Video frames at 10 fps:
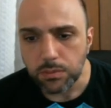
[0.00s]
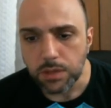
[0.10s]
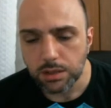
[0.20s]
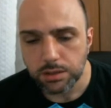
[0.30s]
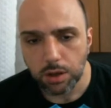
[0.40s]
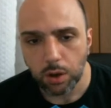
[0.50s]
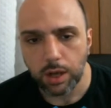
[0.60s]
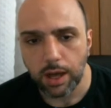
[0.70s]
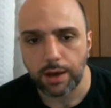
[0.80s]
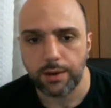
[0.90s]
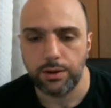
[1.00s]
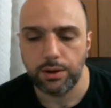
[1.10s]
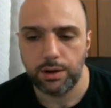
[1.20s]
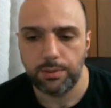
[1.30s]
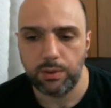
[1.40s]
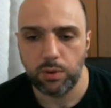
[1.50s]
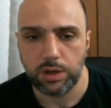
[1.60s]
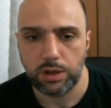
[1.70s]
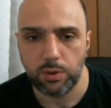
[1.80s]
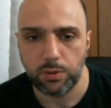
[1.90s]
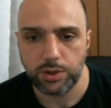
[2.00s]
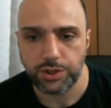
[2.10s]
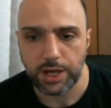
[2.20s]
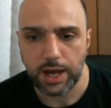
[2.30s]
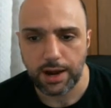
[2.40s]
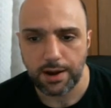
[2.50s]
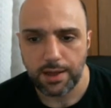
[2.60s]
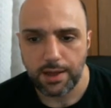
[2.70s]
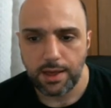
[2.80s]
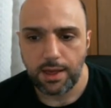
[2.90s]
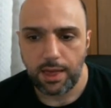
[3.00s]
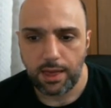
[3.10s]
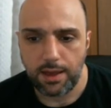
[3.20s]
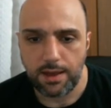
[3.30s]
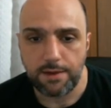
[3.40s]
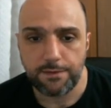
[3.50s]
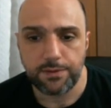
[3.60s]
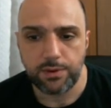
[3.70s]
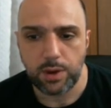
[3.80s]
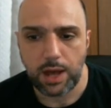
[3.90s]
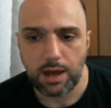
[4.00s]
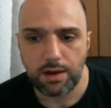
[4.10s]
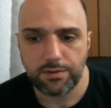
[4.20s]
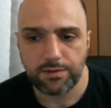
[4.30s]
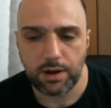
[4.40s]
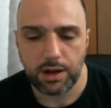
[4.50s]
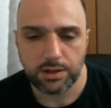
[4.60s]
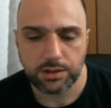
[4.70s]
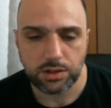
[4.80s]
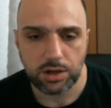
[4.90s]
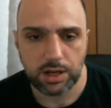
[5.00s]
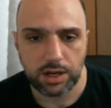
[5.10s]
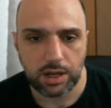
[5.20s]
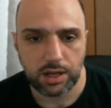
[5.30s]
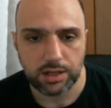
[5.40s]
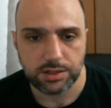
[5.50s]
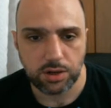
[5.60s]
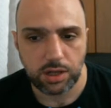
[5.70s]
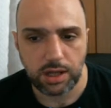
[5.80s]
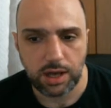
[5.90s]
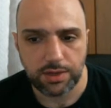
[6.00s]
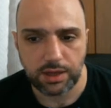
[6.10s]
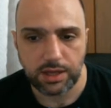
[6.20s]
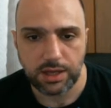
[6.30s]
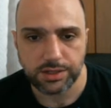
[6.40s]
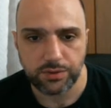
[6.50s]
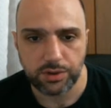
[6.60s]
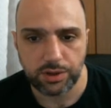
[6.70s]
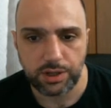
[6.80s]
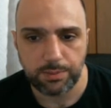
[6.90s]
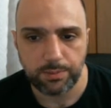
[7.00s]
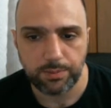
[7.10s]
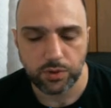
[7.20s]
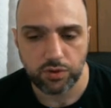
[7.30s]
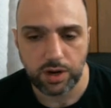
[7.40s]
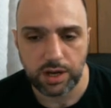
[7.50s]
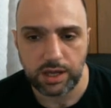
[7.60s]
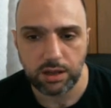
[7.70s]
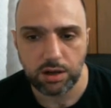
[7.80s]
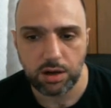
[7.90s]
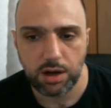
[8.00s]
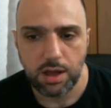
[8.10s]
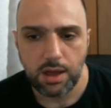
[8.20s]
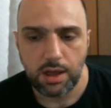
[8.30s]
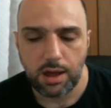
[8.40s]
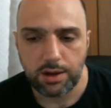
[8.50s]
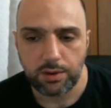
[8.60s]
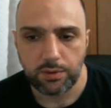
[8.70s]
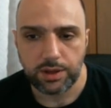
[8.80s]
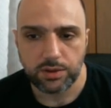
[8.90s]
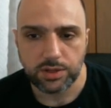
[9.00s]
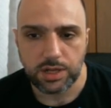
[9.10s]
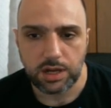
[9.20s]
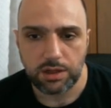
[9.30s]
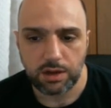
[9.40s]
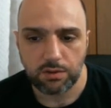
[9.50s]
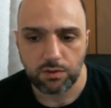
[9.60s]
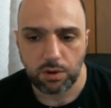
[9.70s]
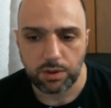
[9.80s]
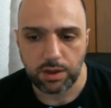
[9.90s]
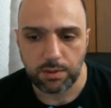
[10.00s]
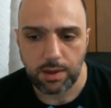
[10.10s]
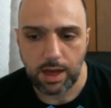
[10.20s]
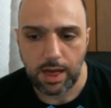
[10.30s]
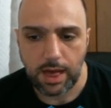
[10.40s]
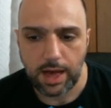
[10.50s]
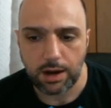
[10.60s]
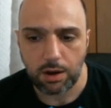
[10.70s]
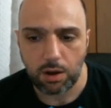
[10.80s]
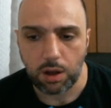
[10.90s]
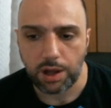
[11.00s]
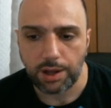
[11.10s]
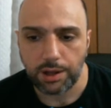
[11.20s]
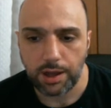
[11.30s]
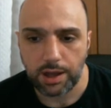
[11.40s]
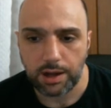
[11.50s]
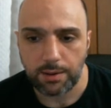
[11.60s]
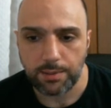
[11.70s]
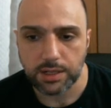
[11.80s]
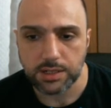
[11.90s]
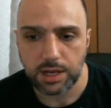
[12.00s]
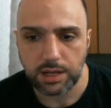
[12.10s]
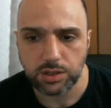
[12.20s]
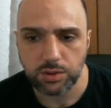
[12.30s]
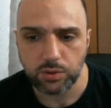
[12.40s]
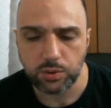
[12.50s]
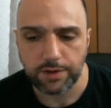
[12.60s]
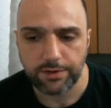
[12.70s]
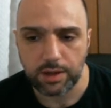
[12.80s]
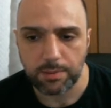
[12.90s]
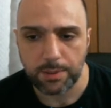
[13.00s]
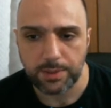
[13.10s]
So yeah, you're going to be working with what you got. If you have started getting Hollis early, I think he's a really great healer. I don't think there's anything wrong with him at all. And I'm excited to level him up.